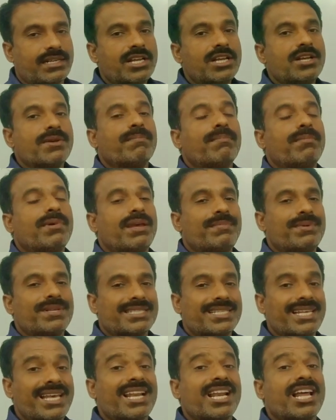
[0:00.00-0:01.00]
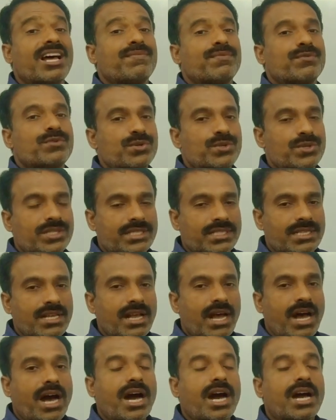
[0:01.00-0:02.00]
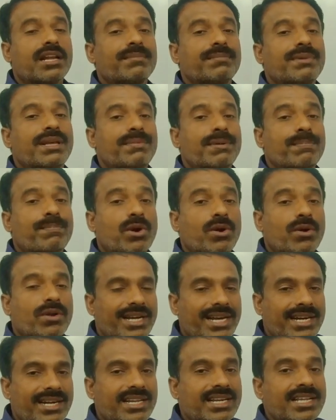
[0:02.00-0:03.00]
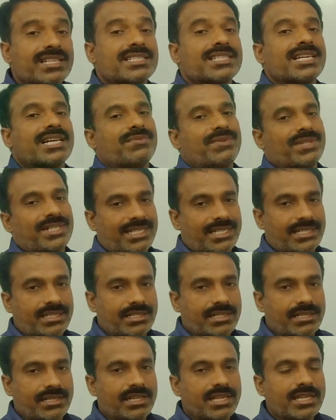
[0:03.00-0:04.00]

maybe sale of goods or maybe rendering services.